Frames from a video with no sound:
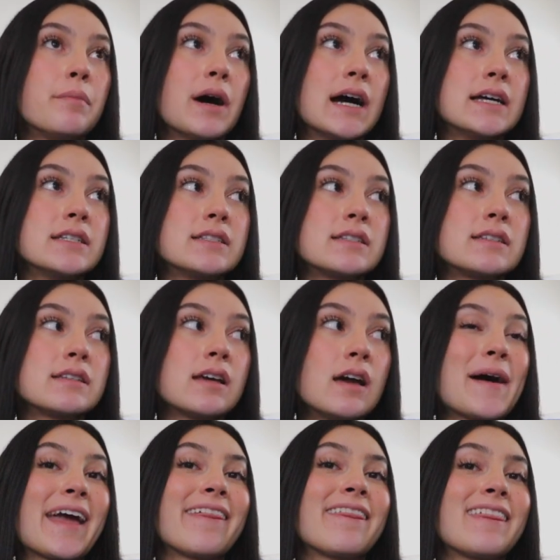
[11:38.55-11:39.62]
But
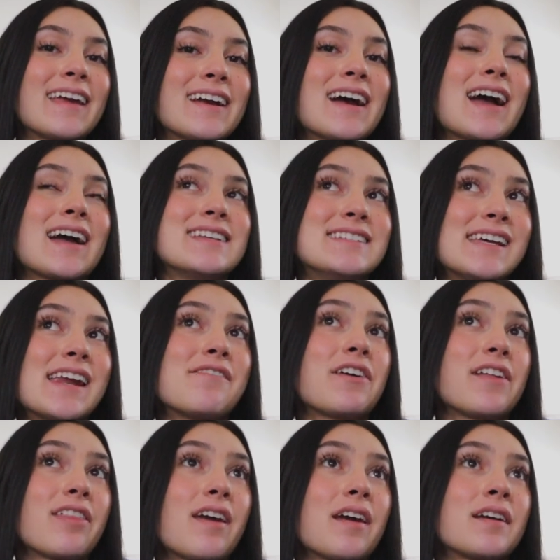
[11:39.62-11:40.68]
I think I did
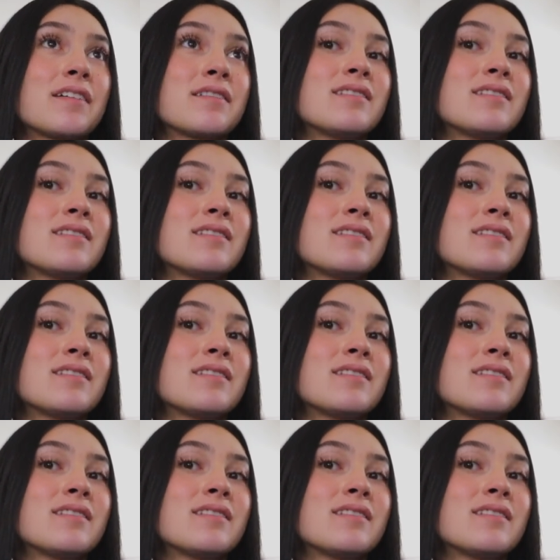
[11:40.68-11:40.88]
everything.